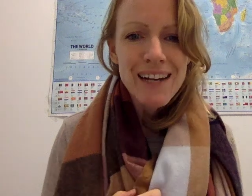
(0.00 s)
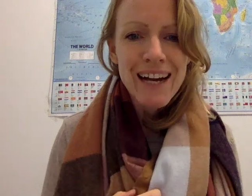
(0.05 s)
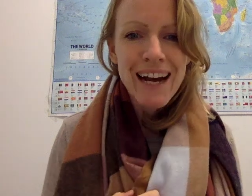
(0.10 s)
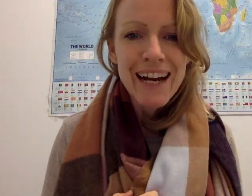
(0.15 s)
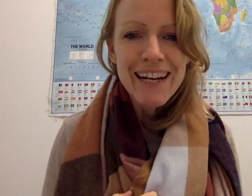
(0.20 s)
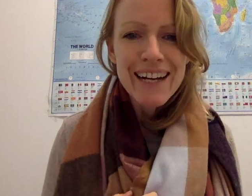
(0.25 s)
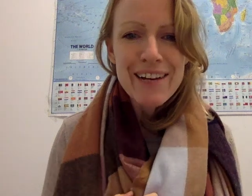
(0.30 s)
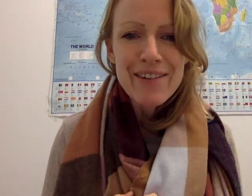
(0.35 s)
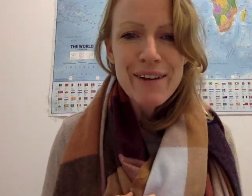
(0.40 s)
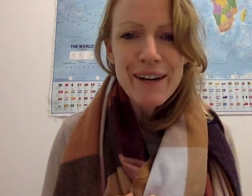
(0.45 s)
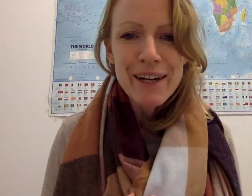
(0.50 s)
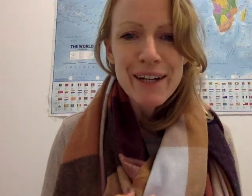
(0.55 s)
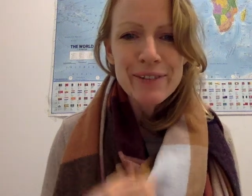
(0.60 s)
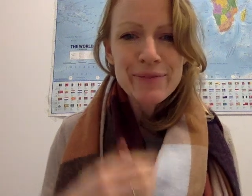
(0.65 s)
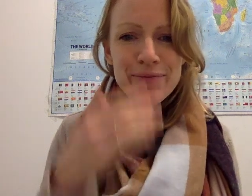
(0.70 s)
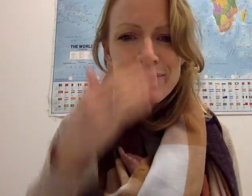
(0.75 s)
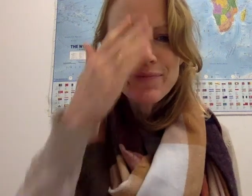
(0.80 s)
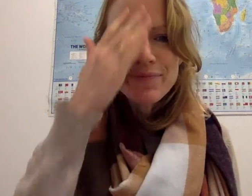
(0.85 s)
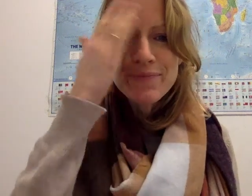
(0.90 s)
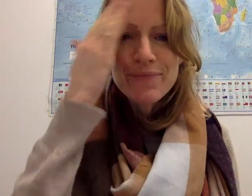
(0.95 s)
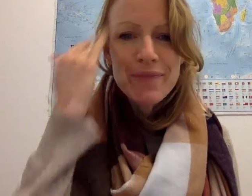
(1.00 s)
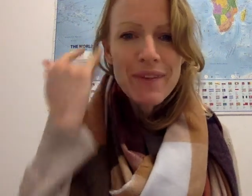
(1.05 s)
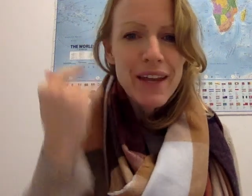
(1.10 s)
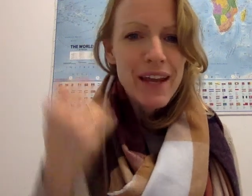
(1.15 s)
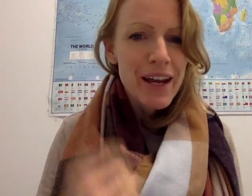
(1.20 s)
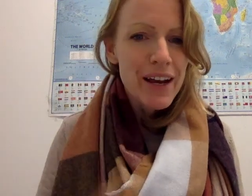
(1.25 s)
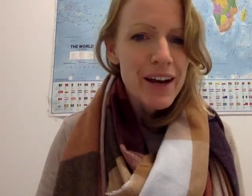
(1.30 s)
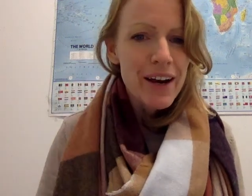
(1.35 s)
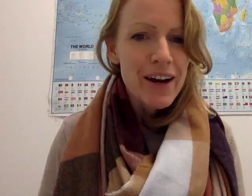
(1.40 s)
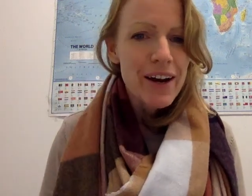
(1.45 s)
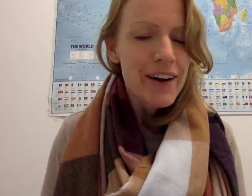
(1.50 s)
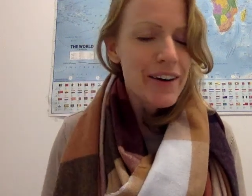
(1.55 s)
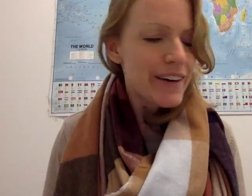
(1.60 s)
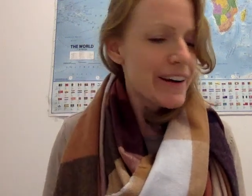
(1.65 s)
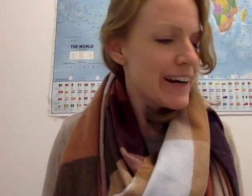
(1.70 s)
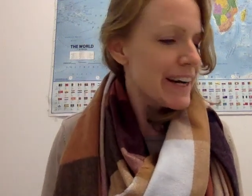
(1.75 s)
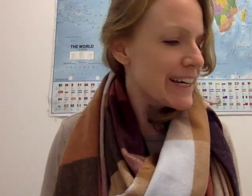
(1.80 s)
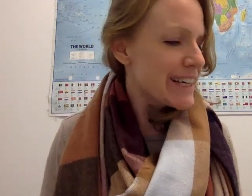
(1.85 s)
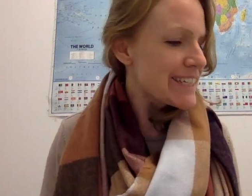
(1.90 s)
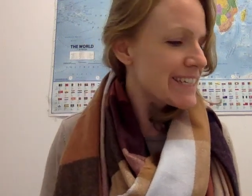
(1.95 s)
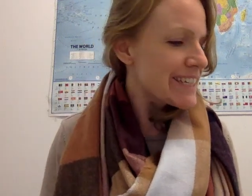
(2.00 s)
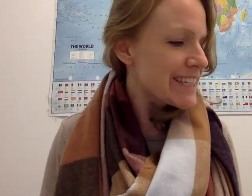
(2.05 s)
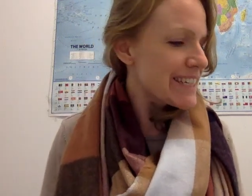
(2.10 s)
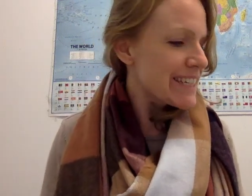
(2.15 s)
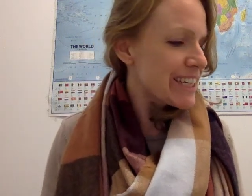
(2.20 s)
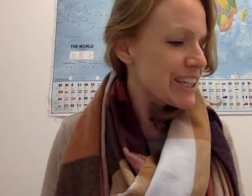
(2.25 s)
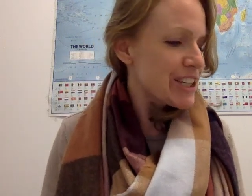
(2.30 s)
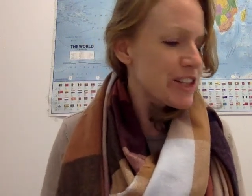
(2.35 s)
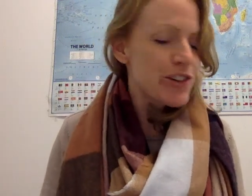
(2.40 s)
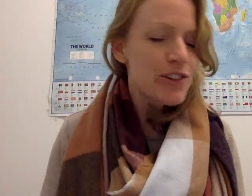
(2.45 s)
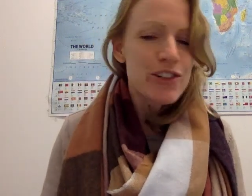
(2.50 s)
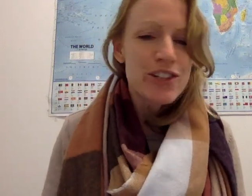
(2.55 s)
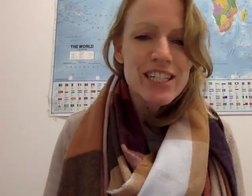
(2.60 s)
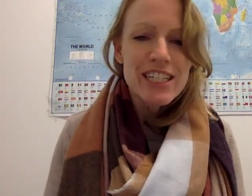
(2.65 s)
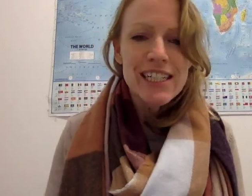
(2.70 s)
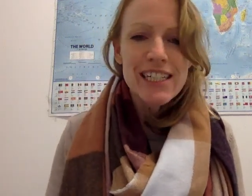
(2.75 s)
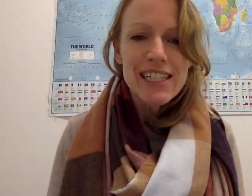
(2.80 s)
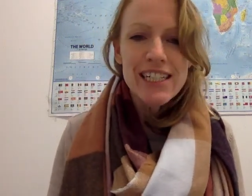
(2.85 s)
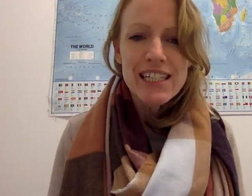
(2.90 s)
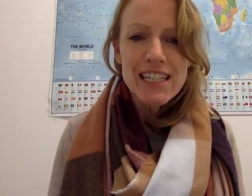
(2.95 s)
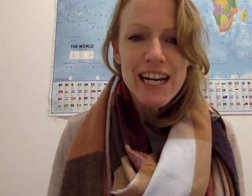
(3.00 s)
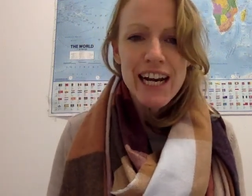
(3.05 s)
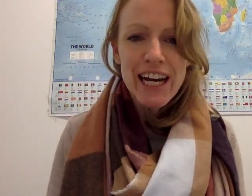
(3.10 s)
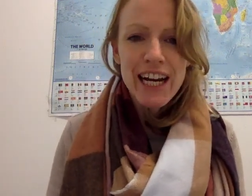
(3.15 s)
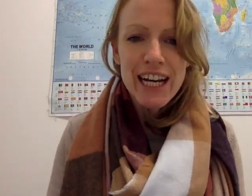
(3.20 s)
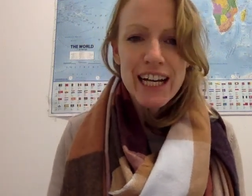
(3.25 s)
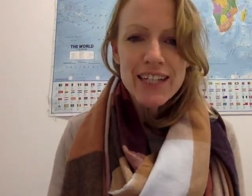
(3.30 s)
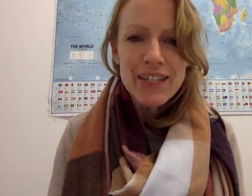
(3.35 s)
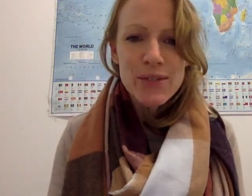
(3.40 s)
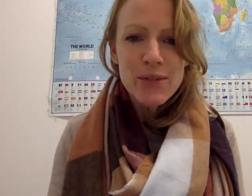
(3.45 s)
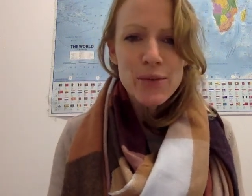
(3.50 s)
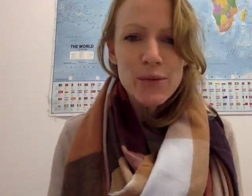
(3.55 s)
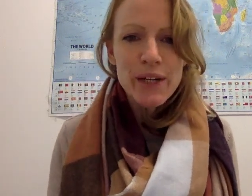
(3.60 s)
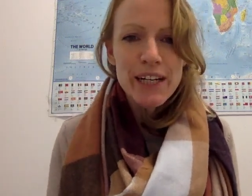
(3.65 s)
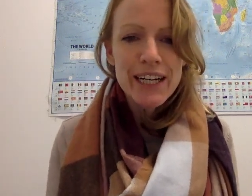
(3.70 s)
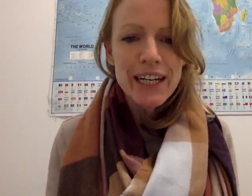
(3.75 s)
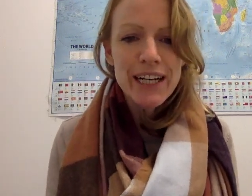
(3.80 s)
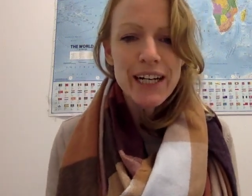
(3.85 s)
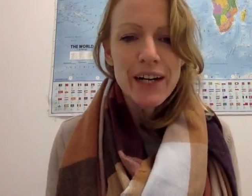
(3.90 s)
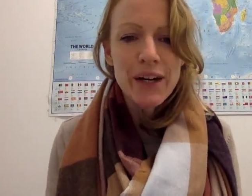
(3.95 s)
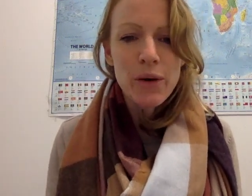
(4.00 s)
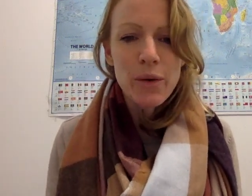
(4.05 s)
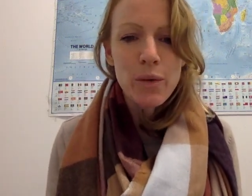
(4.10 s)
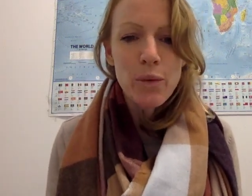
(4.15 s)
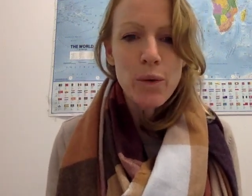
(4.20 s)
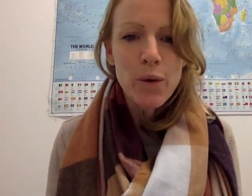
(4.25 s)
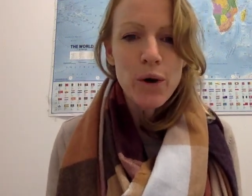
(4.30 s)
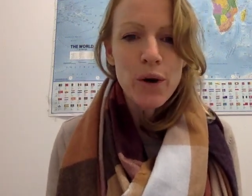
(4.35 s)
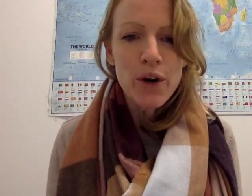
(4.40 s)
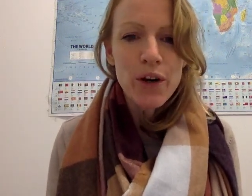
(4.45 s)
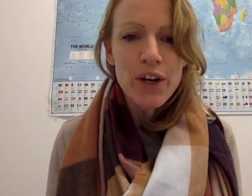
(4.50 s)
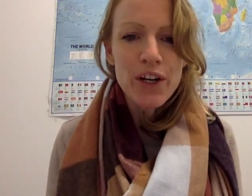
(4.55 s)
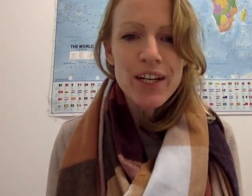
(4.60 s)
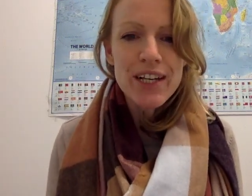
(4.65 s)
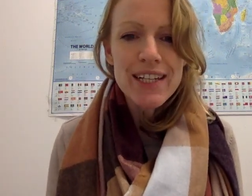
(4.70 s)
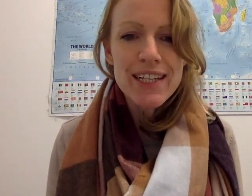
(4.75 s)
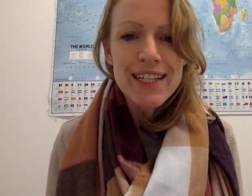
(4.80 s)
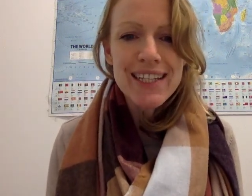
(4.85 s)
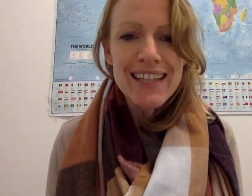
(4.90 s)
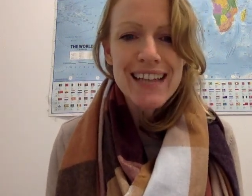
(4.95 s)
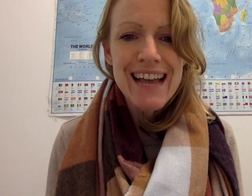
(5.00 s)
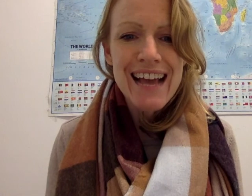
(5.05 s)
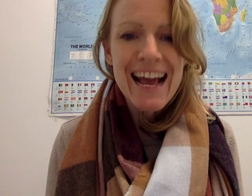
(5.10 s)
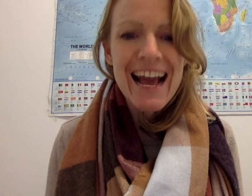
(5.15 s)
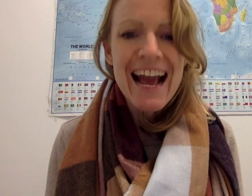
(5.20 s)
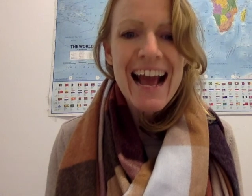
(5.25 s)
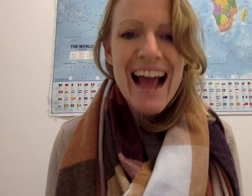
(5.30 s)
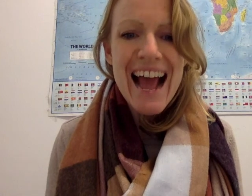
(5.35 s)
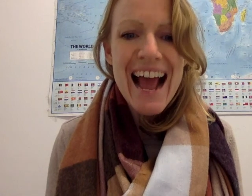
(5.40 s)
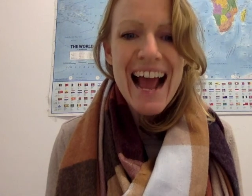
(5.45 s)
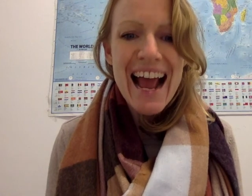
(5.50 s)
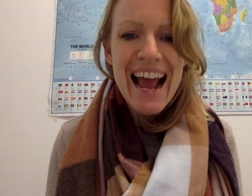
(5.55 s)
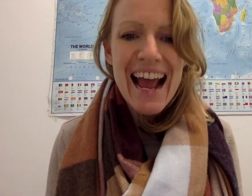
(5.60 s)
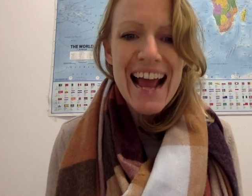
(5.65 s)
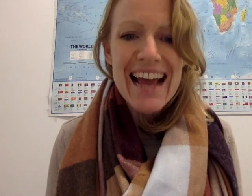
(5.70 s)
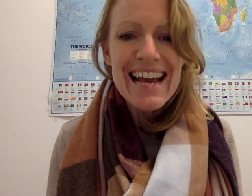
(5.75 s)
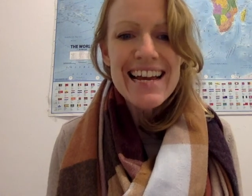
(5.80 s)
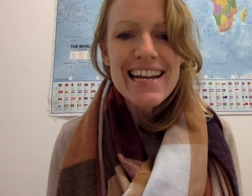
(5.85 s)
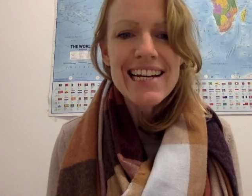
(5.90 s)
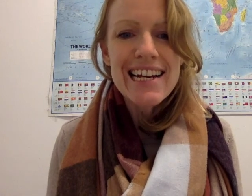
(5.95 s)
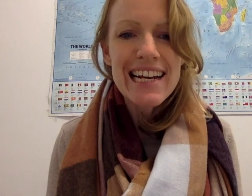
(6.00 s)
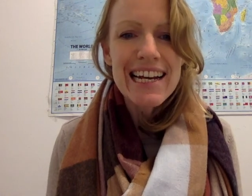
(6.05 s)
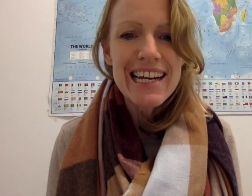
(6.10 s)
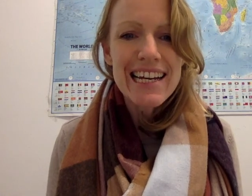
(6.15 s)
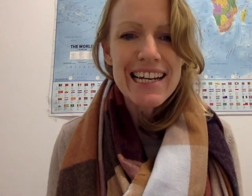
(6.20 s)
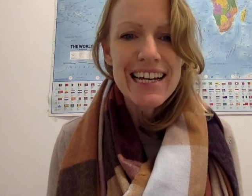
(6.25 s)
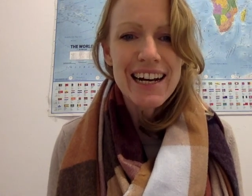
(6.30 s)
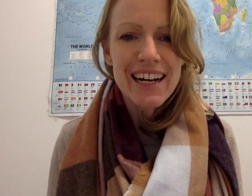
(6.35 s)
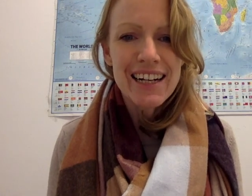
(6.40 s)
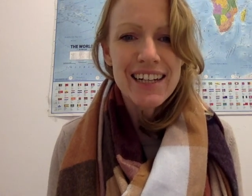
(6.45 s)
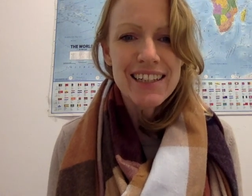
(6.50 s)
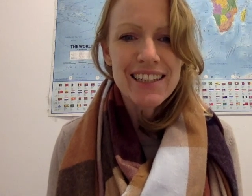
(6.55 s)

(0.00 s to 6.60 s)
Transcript: Hi, Ivan. All right. Your teacher last week was Haley.